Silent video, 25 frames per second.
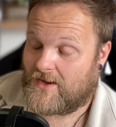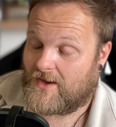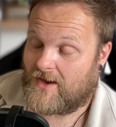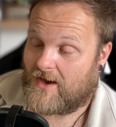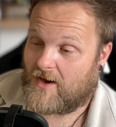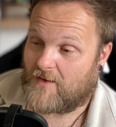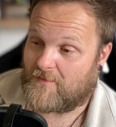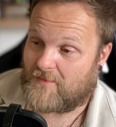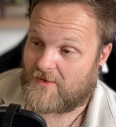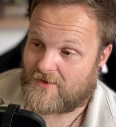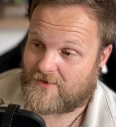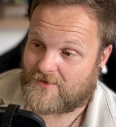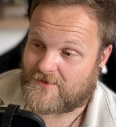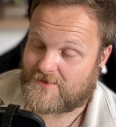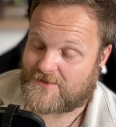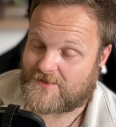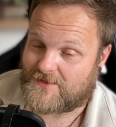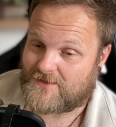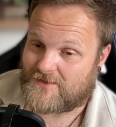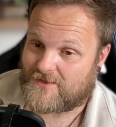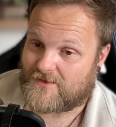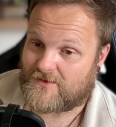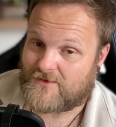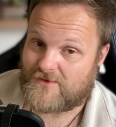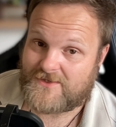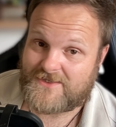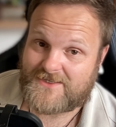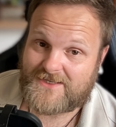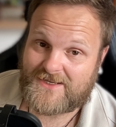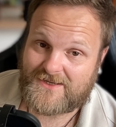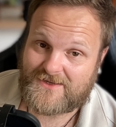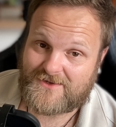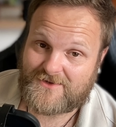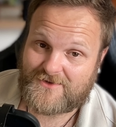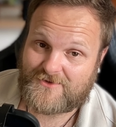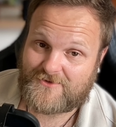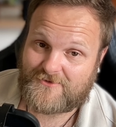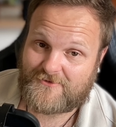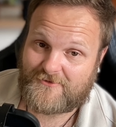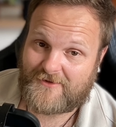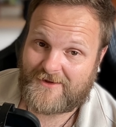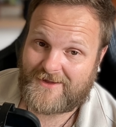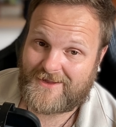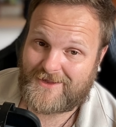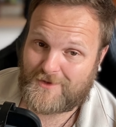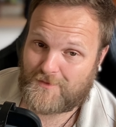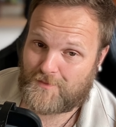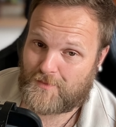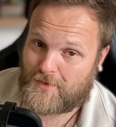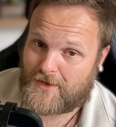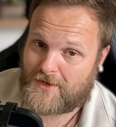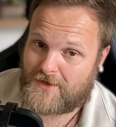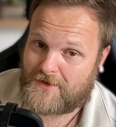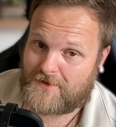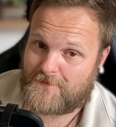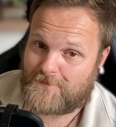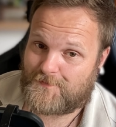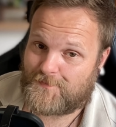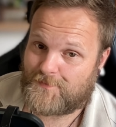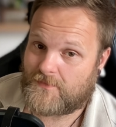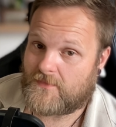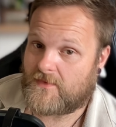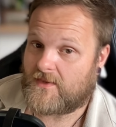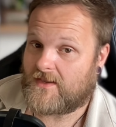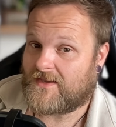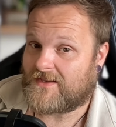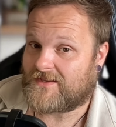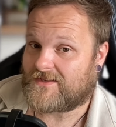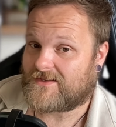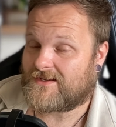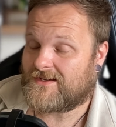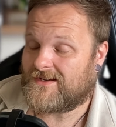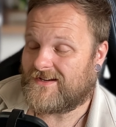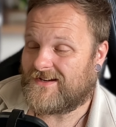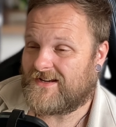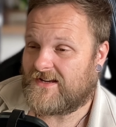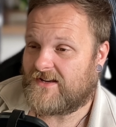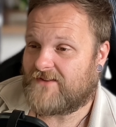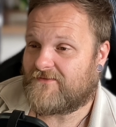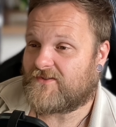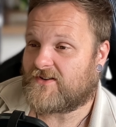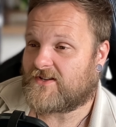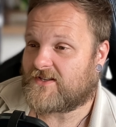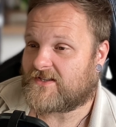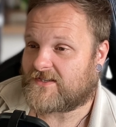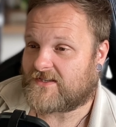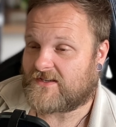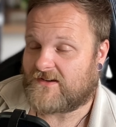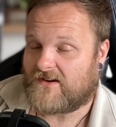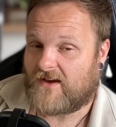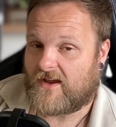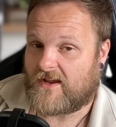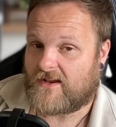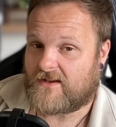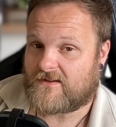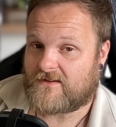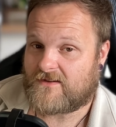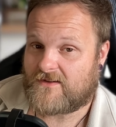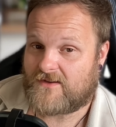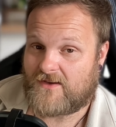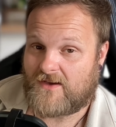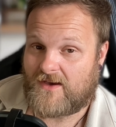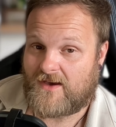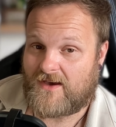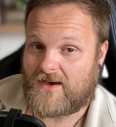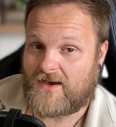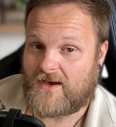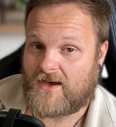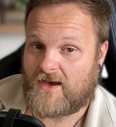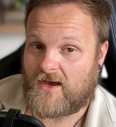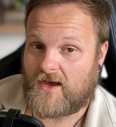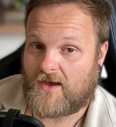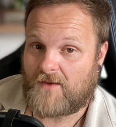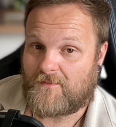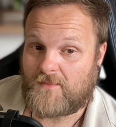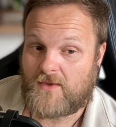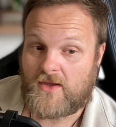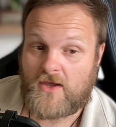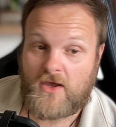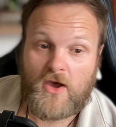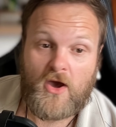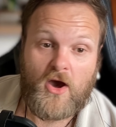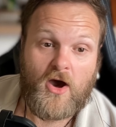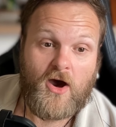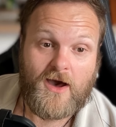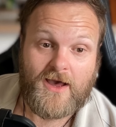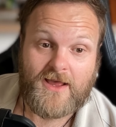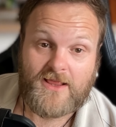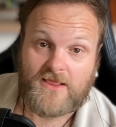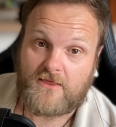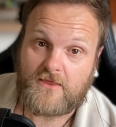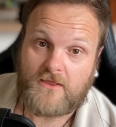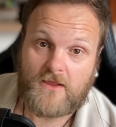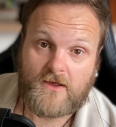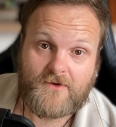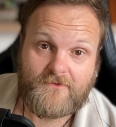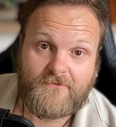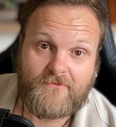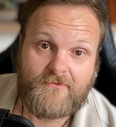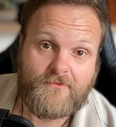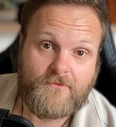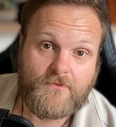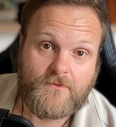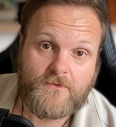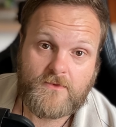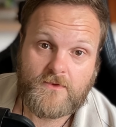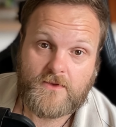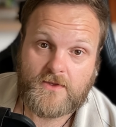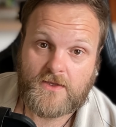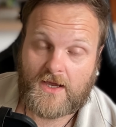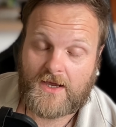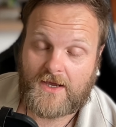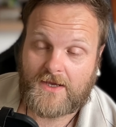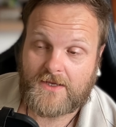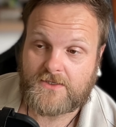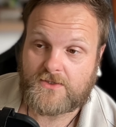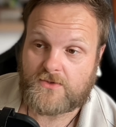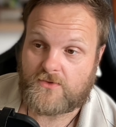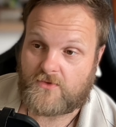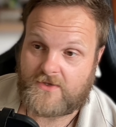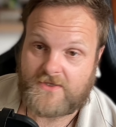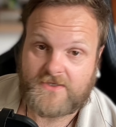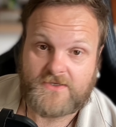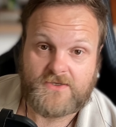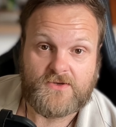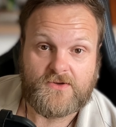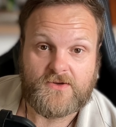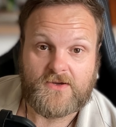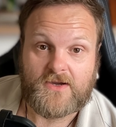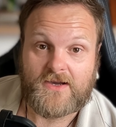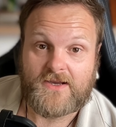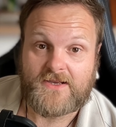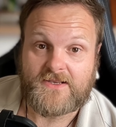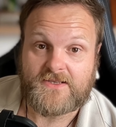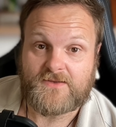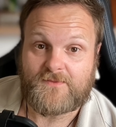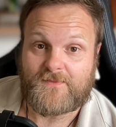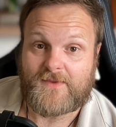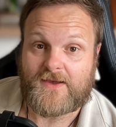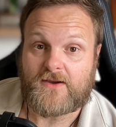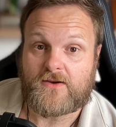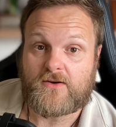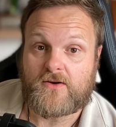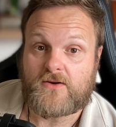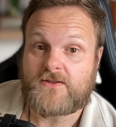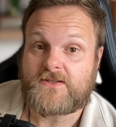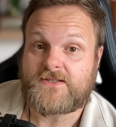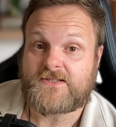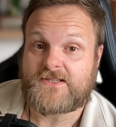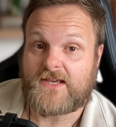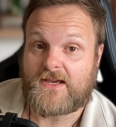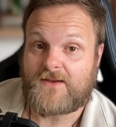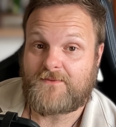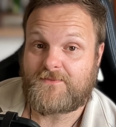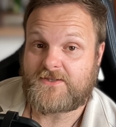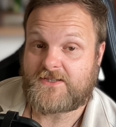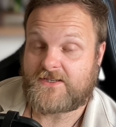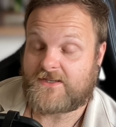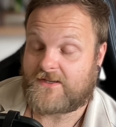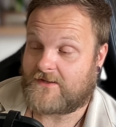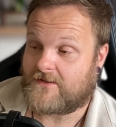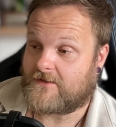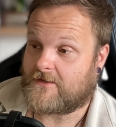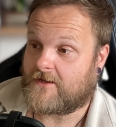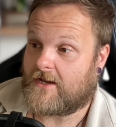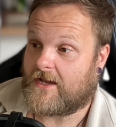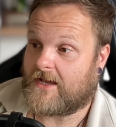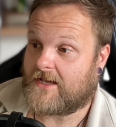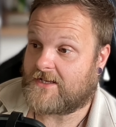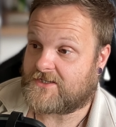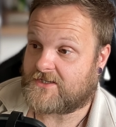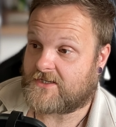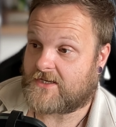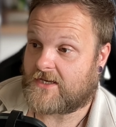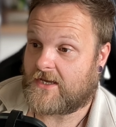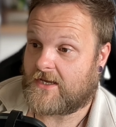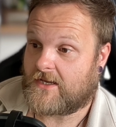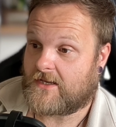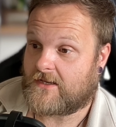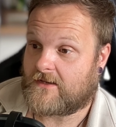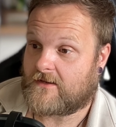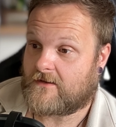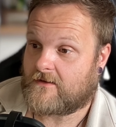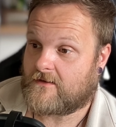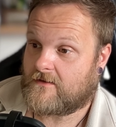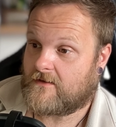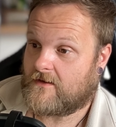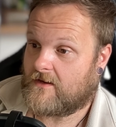I'll be honest with you, the content creator part is kind of an aside. I love talking to you guys about concepts and educating